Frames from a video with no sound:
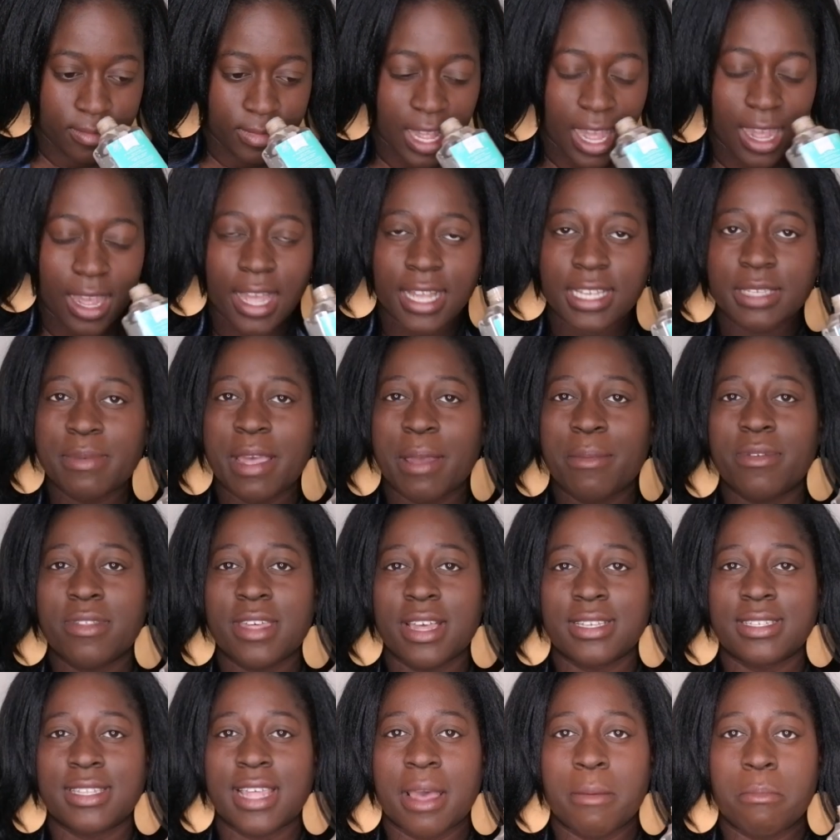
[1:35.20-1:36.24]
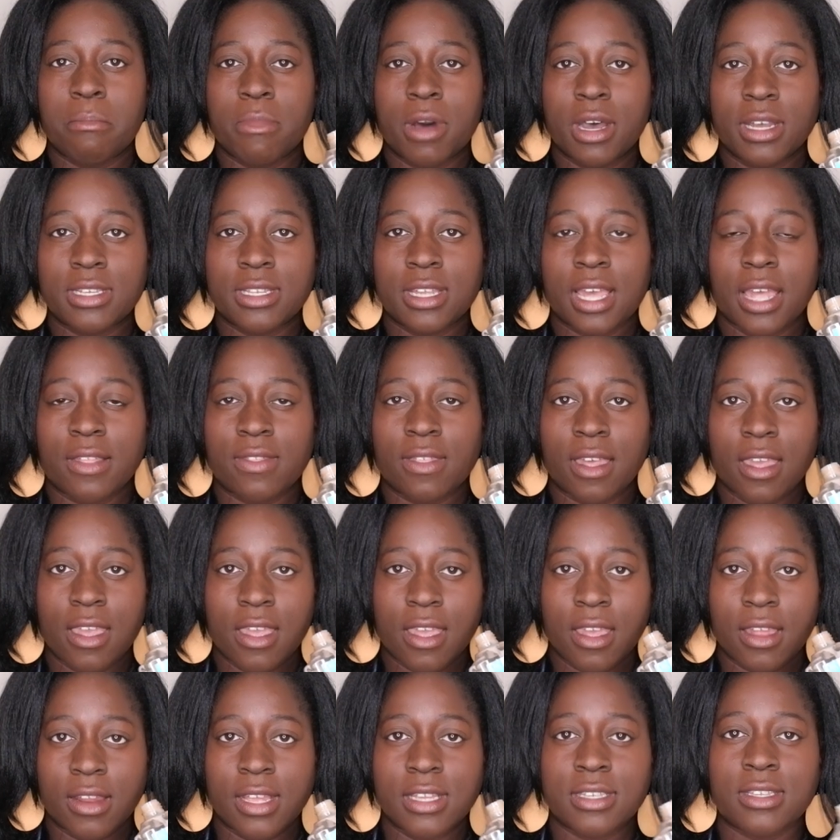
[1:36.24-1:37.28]
I guess maybe that's that musk at
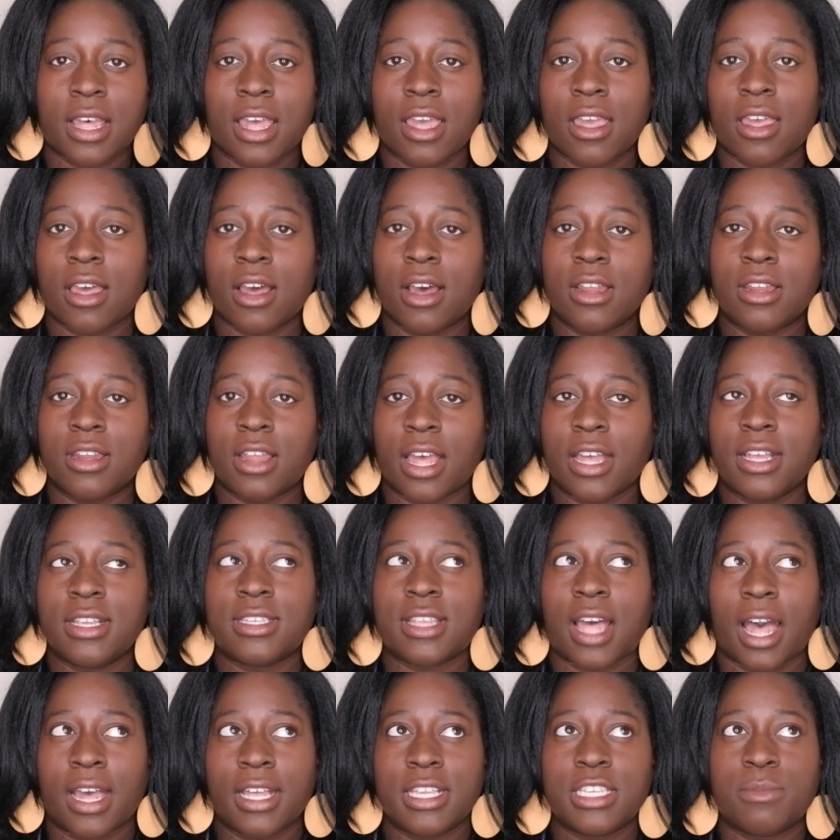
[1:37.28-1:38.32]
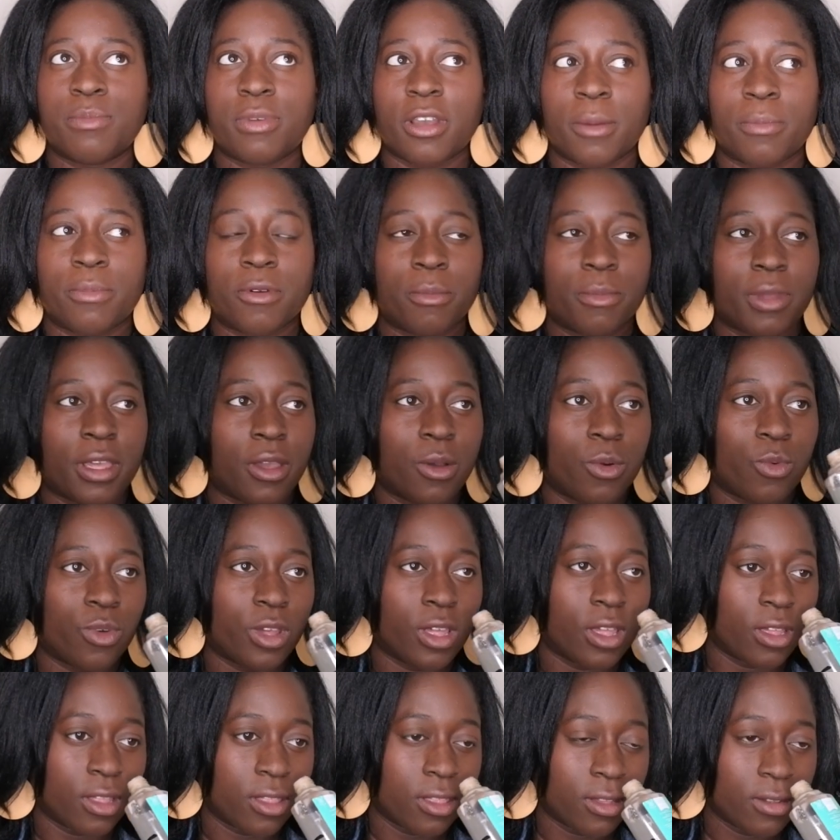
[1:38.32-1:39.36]
the end. It's like a nice iced peppermint
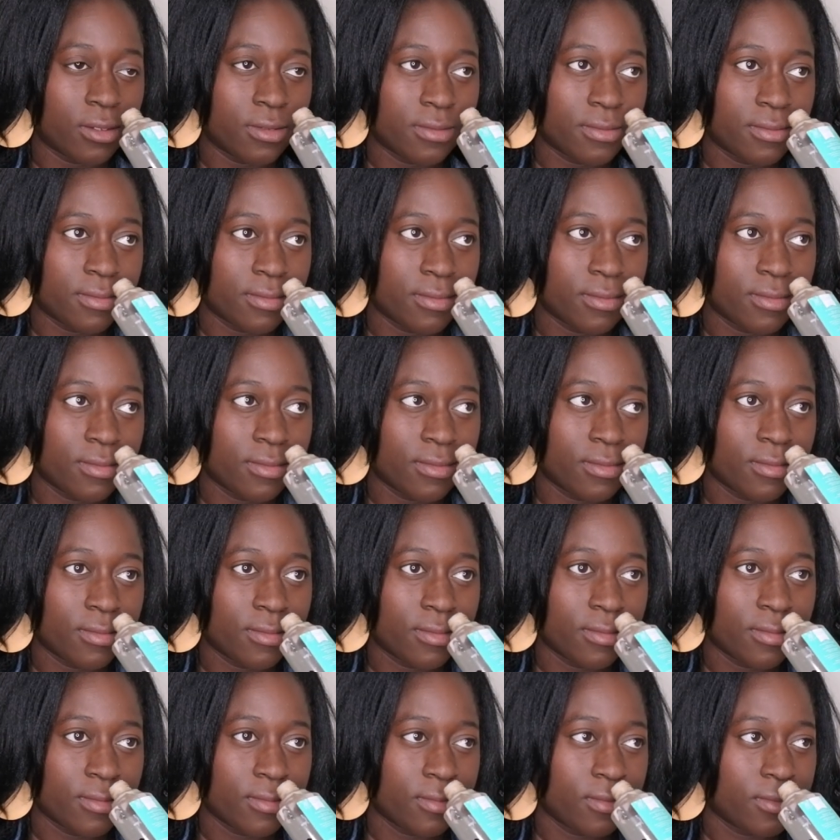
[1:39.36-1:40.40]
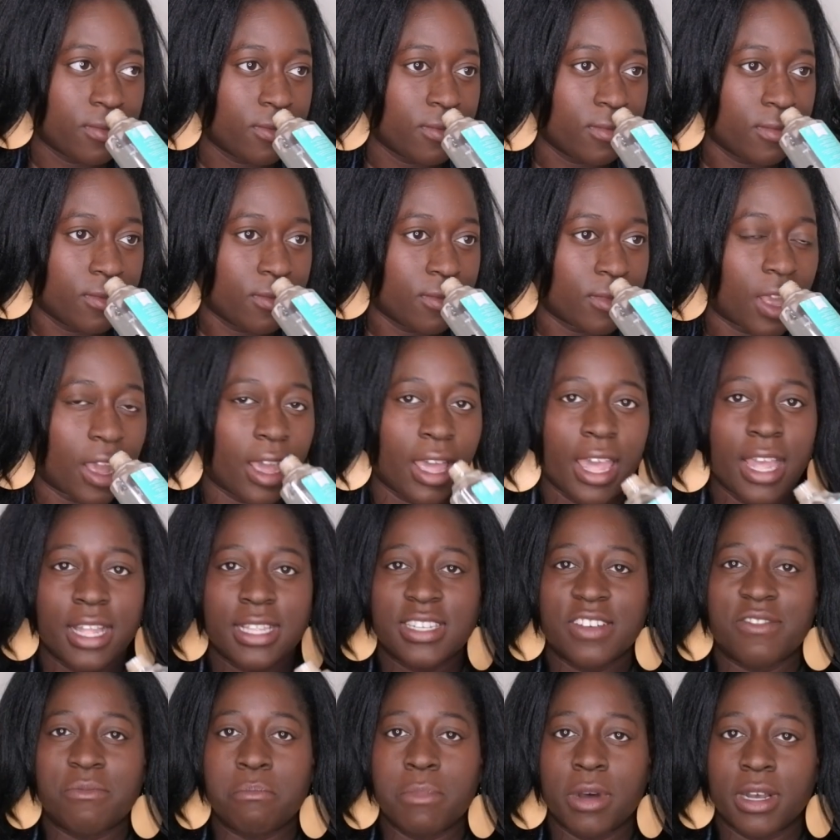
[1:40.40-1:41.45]
with a
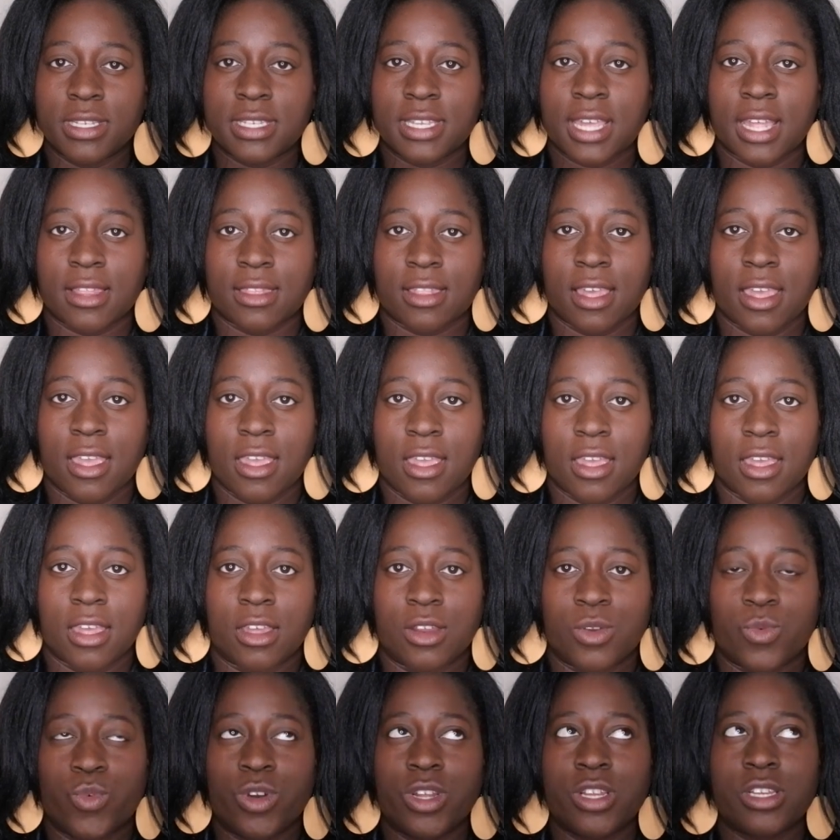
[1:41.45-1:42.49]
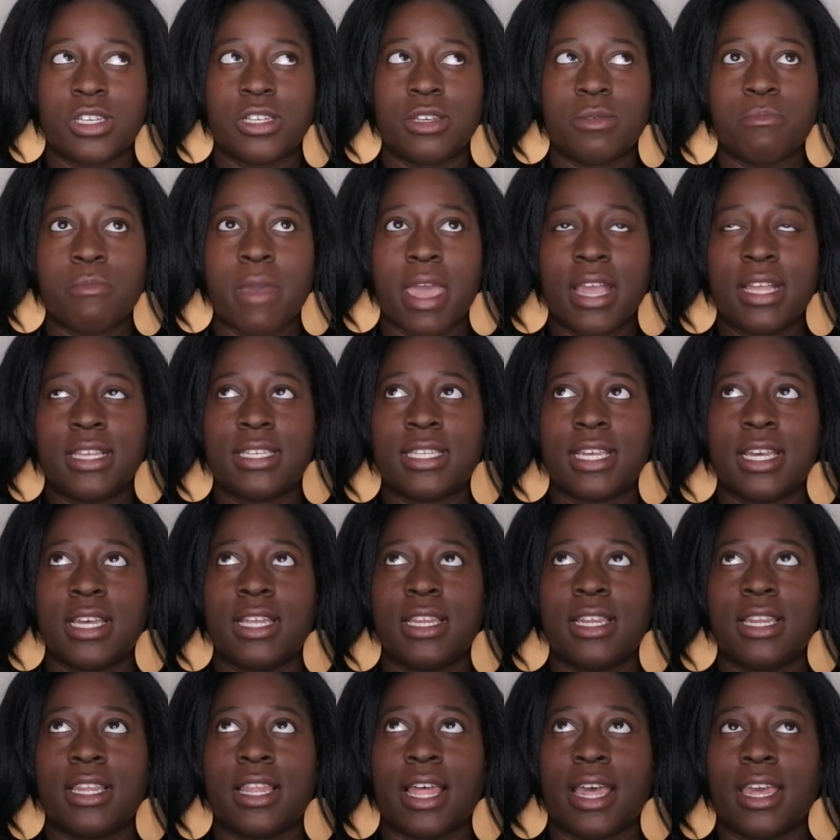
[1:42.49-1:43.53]
hint of musk at the end, which makes
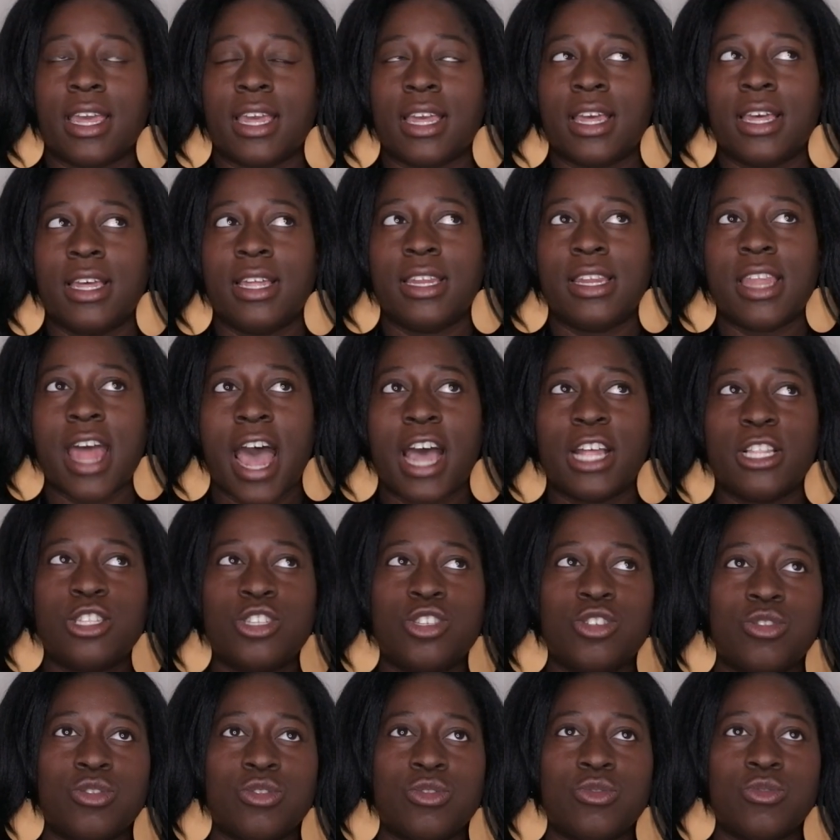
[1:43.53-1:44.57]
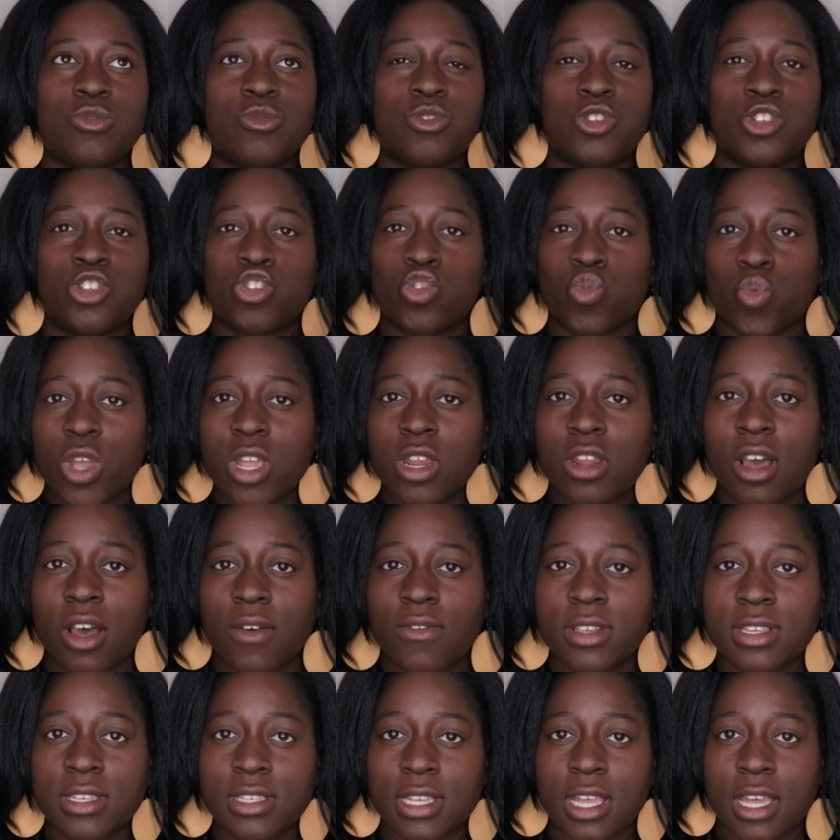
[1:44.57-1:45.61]
it like not too sweet
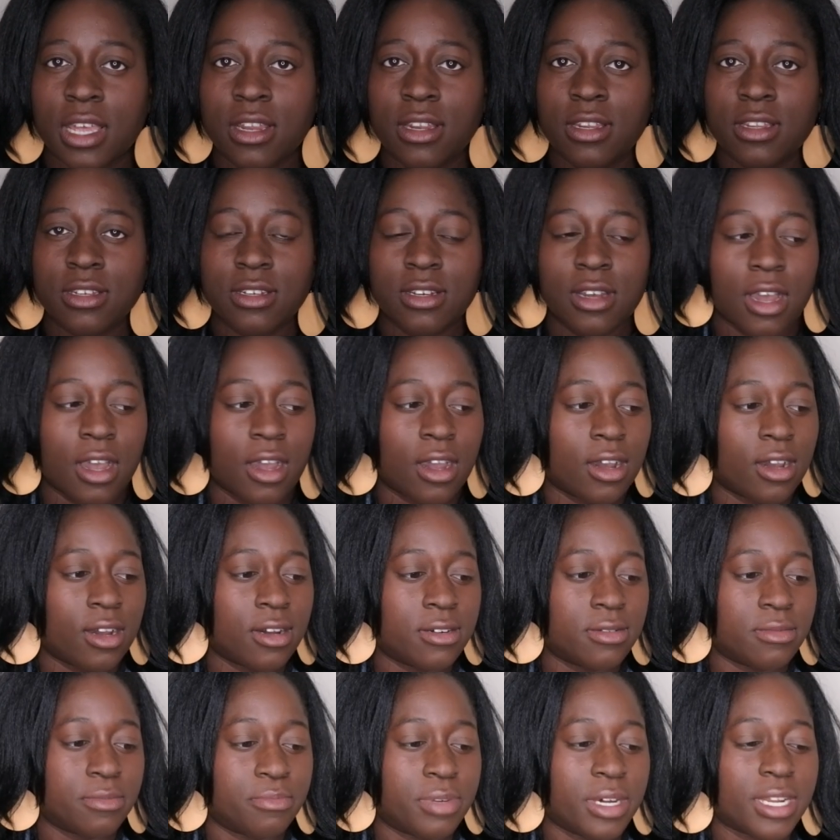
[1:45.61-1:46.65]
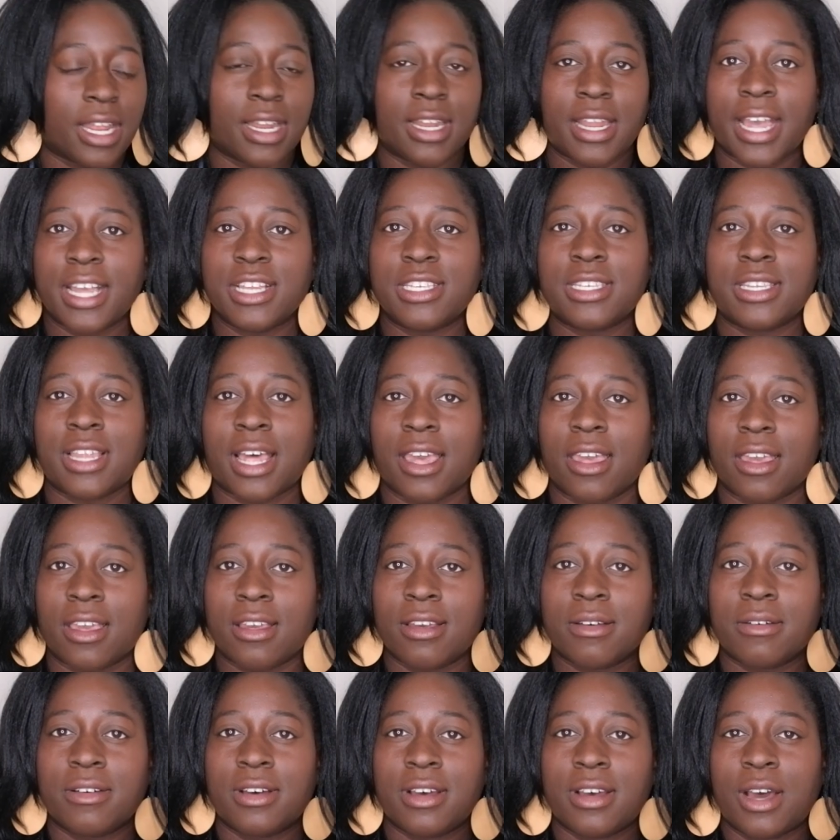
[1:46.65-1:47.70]
of a scent, um but a nice,
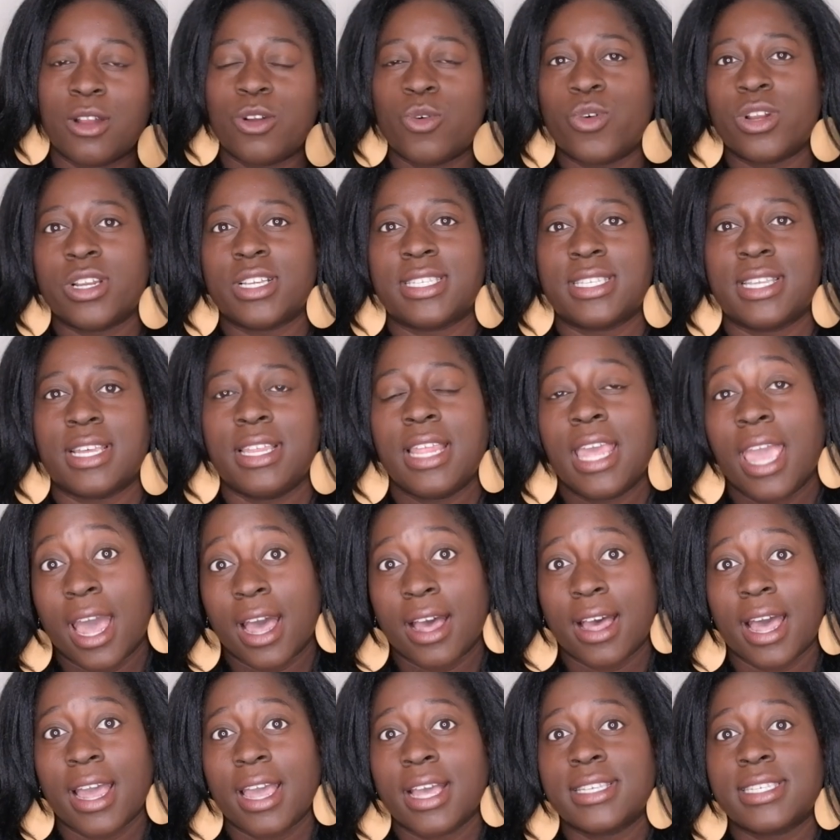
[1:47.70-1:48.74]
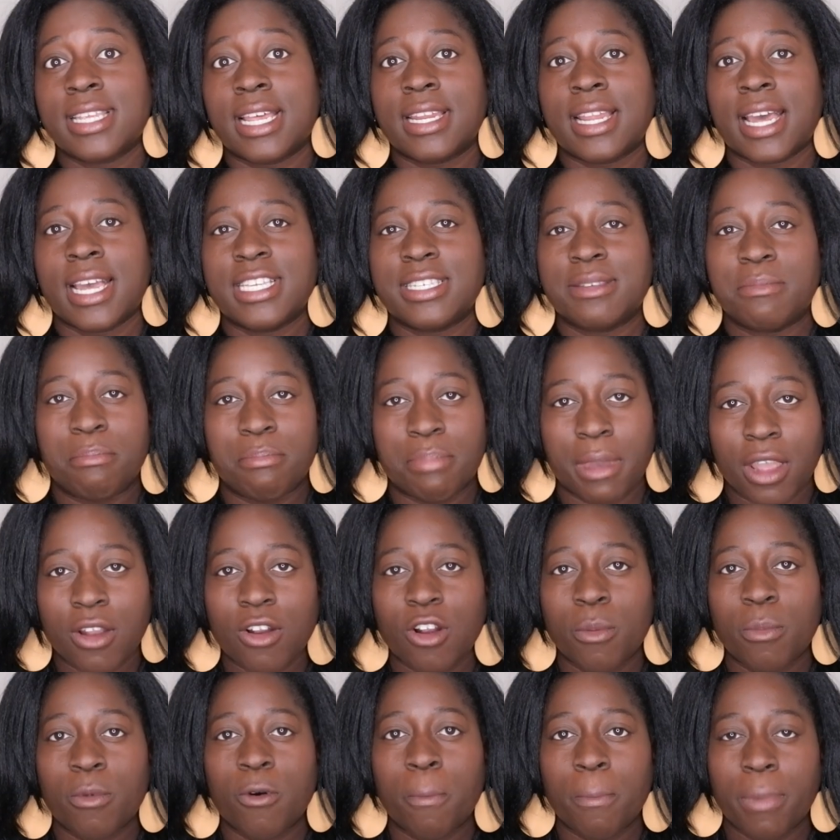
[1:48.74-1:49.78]
like, I don't want to say, yeah, I guess a nice
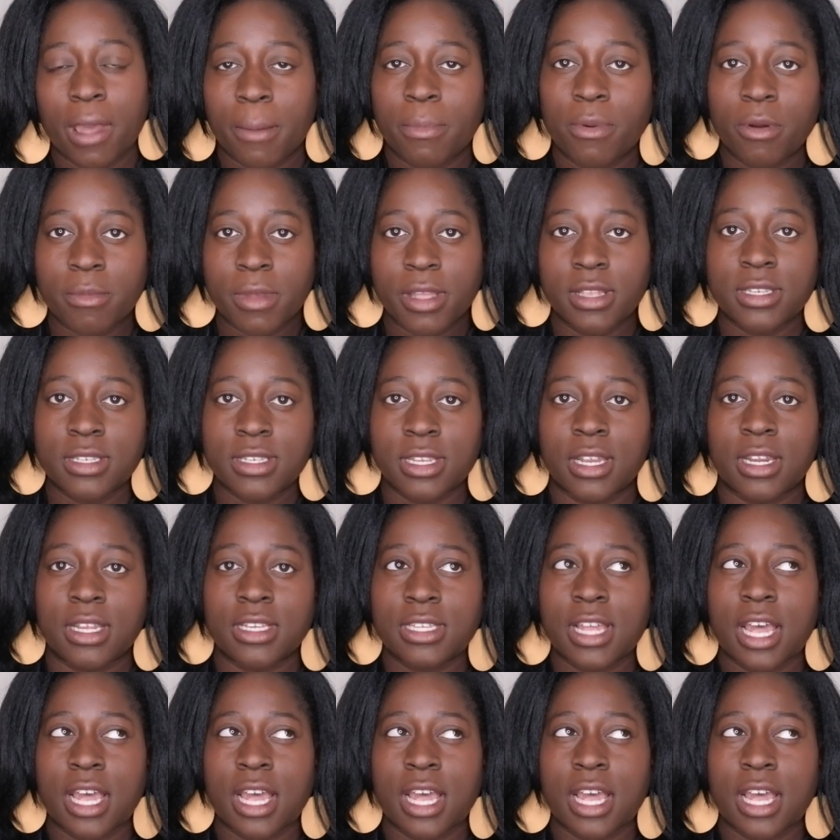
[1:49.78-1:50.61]
bearable peppermint scent.